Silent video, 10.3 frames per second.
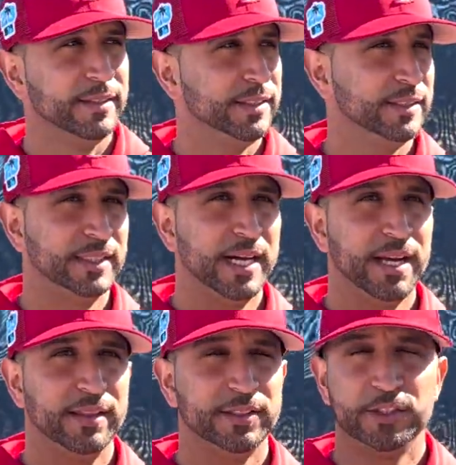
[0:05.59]
this is a
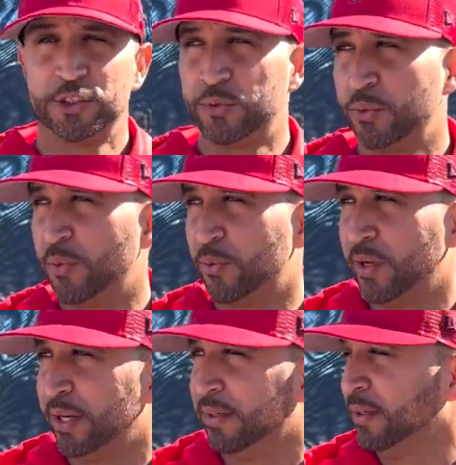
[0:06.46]
guy that's a true
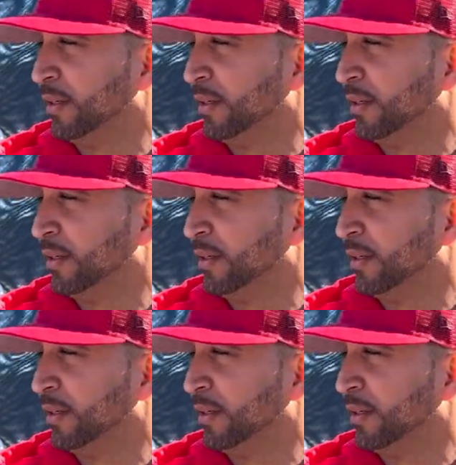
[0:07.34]
threat,